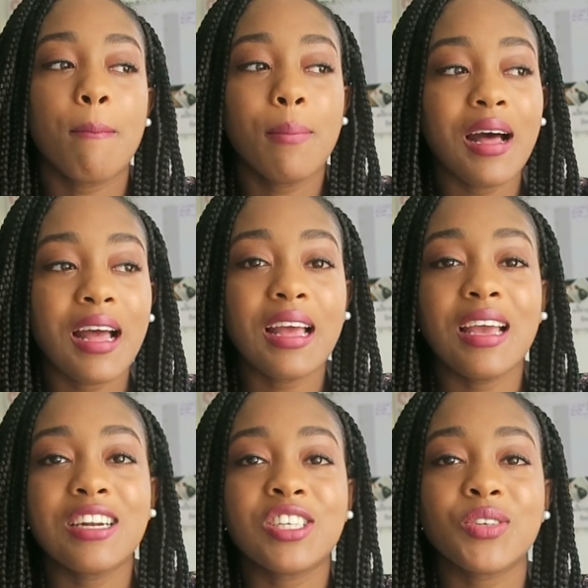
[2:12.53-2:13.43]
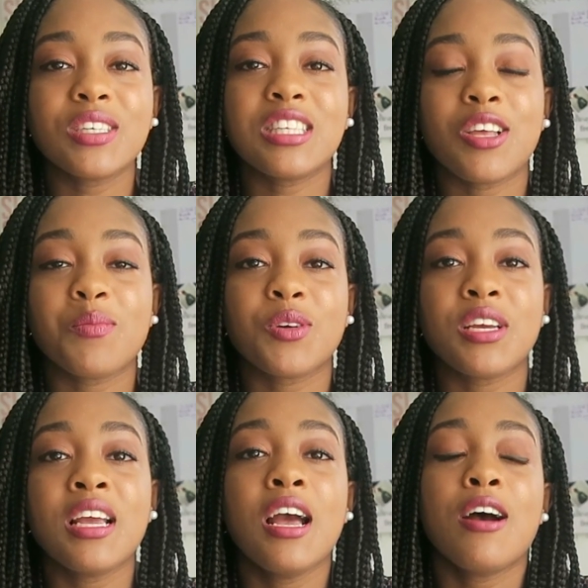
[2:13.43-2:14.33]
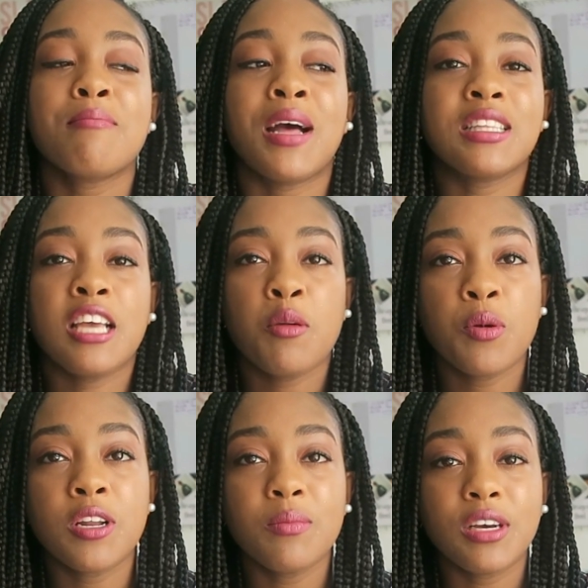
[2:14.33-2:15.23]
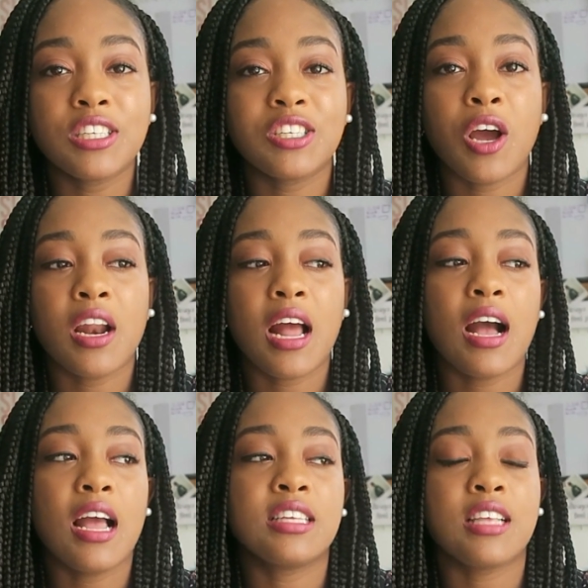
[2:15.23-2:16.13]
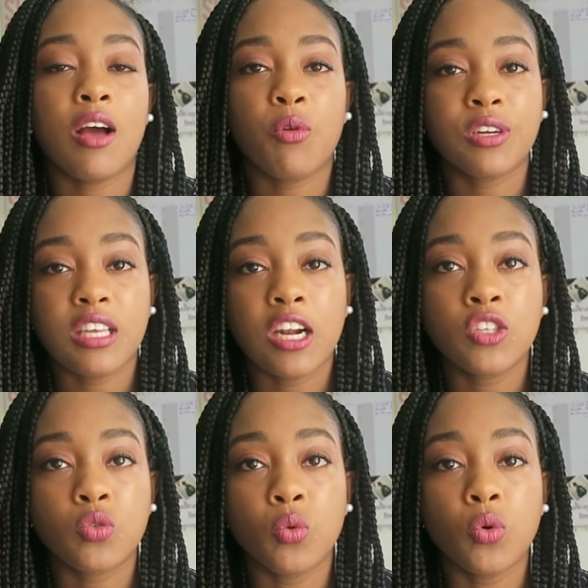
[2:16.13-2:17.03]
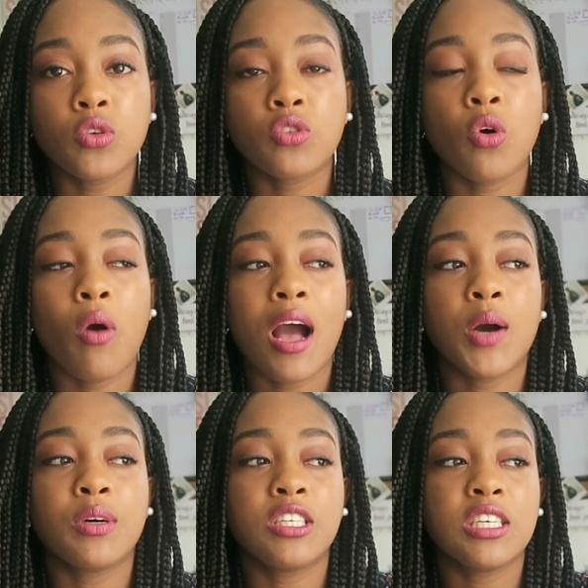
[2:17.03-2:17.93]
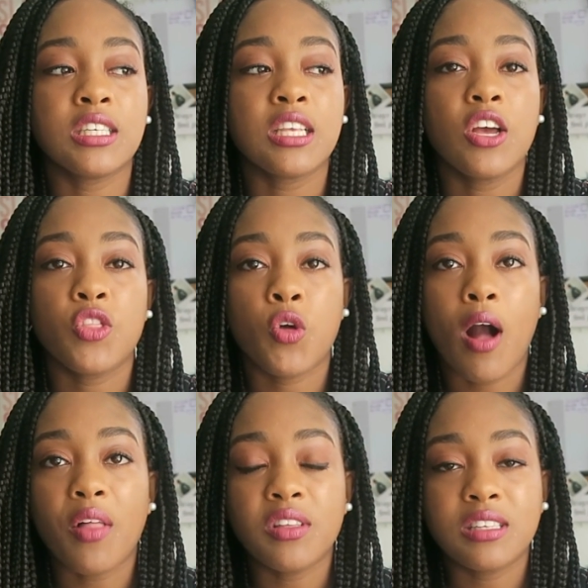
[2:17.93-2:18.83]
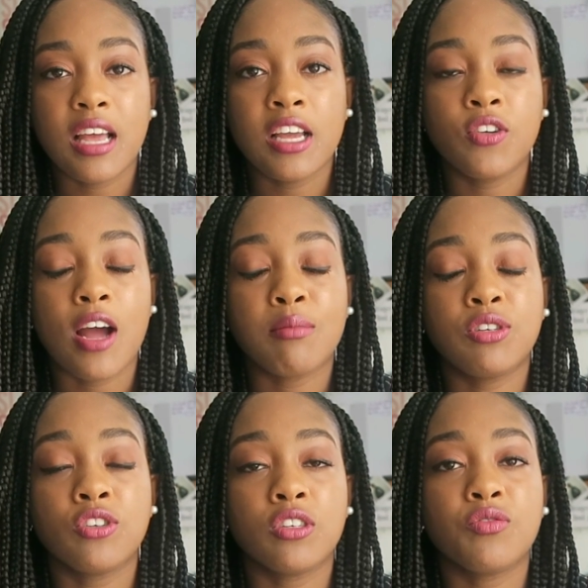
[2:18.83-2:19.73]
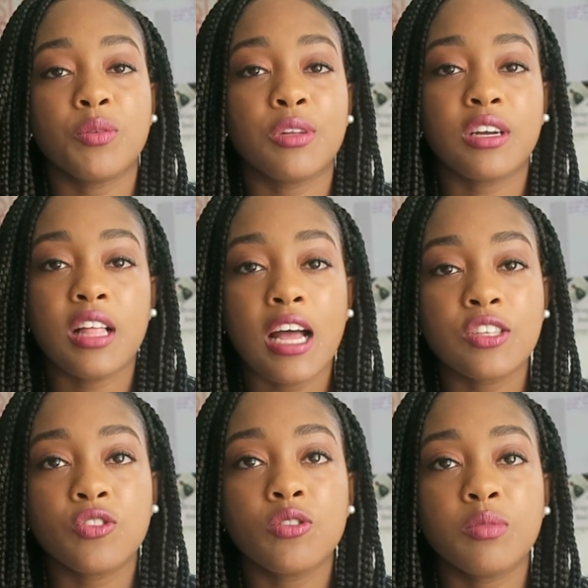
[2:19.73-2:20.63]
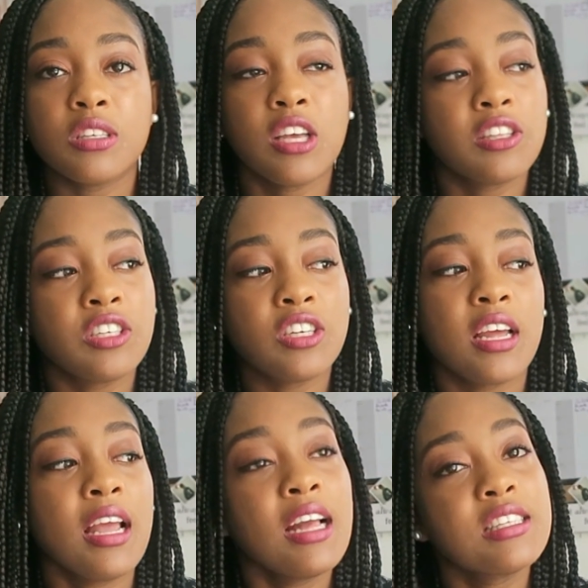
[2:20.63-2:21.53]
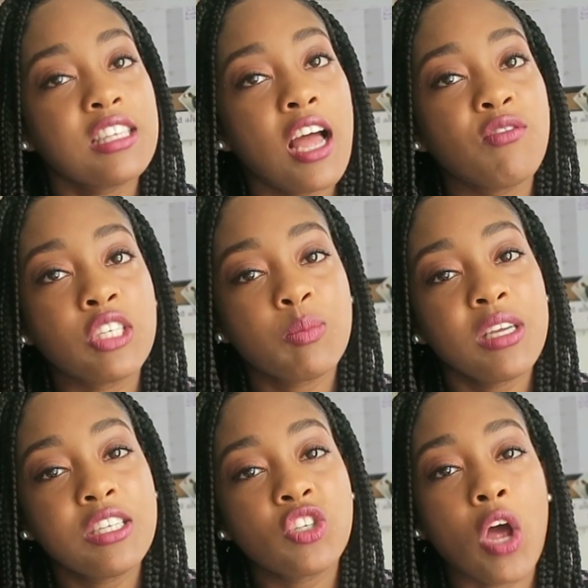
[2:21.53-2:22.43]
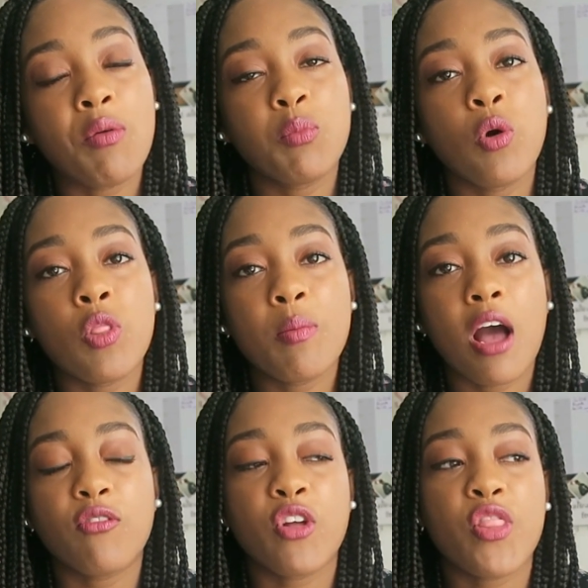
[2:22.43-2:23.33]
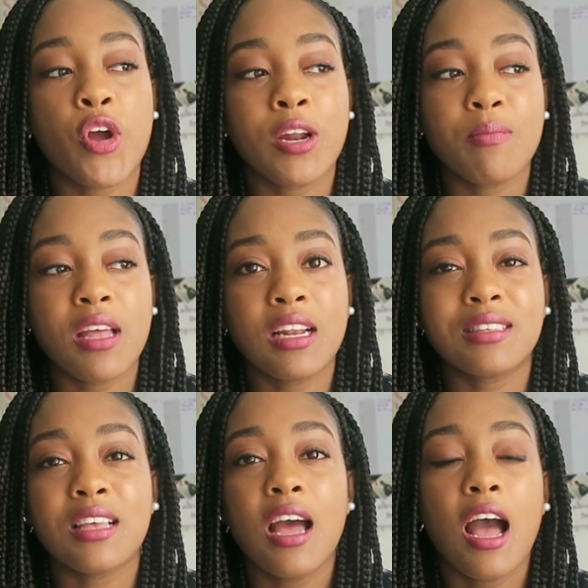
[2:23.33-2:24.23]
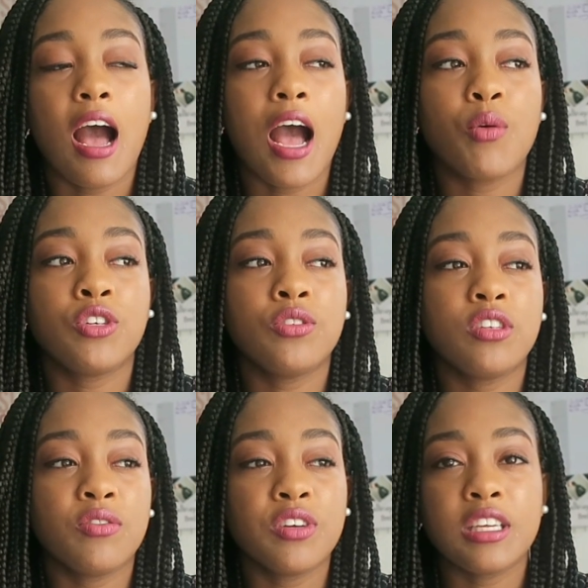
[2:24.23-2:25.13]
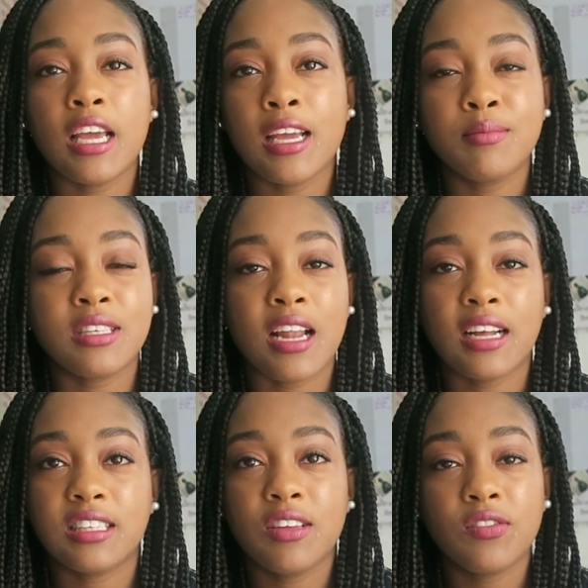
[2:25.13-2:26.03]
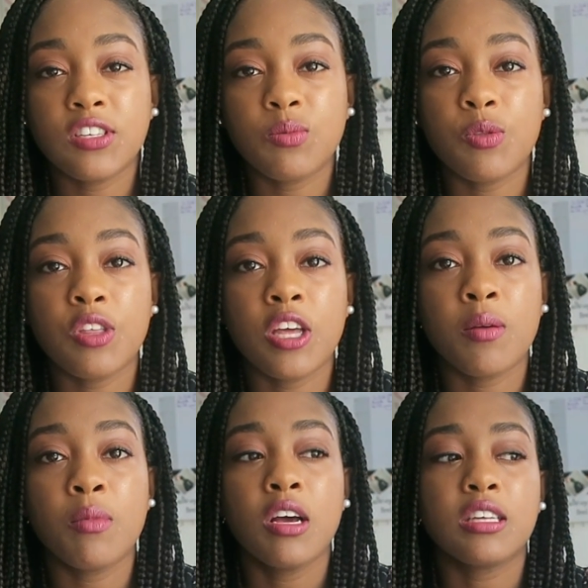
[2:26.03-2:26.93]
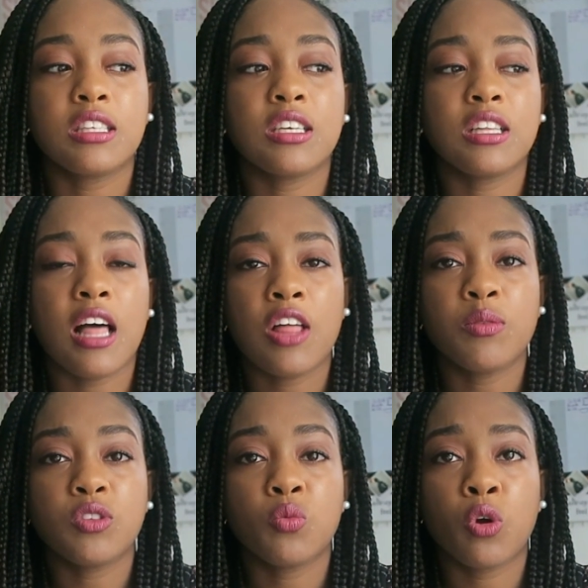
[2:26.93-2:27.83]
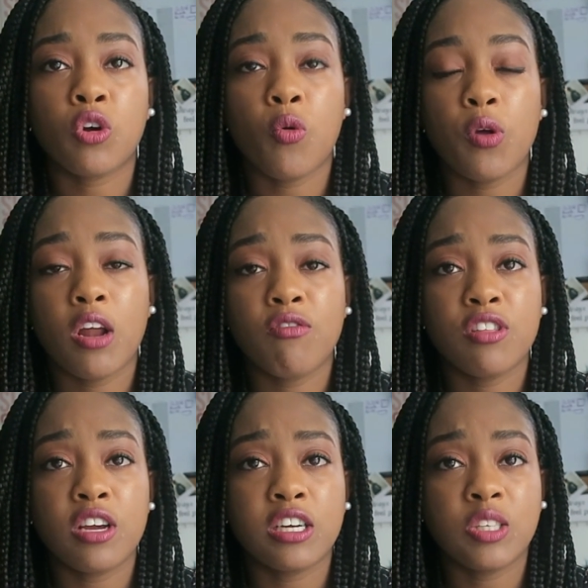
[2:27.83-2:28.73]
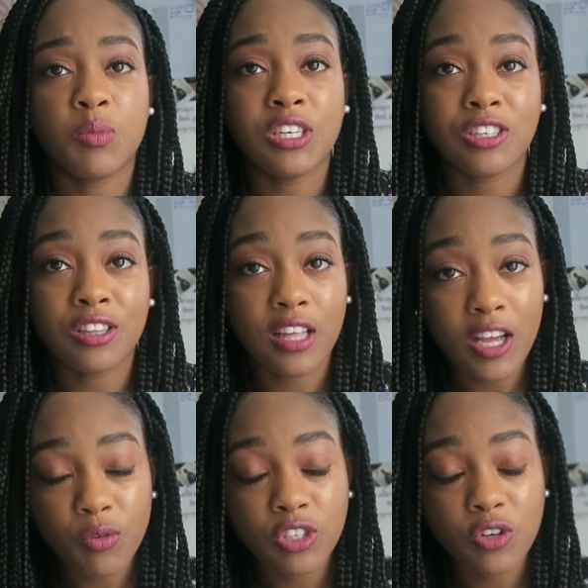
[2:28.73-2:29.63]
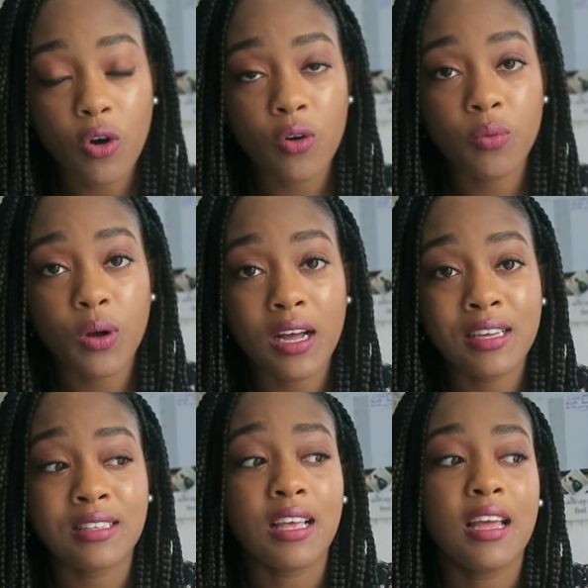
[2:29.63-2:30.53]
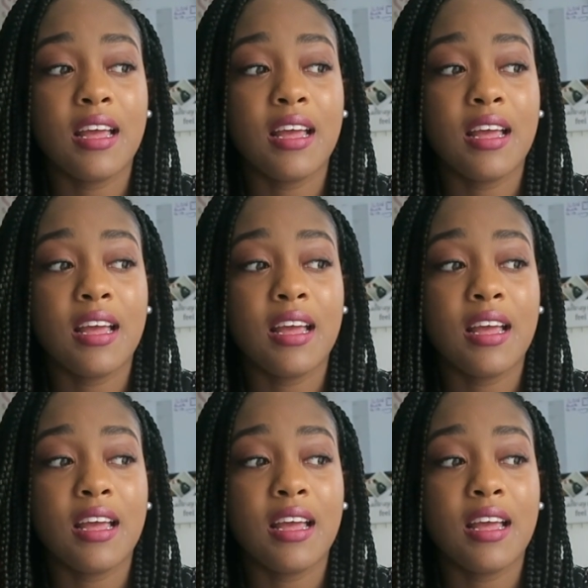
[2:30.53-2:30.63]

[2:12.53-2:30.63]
But in a short summary, my day pretty much started out as I worked at a school. So I would just throughout the day grab children from their classrooms and tell a teacher, like, hey, it's time for speech. So I would pull them out for 30 minutes. I would do different games and activities with them to allow them to work on whatever their speech or language goal was.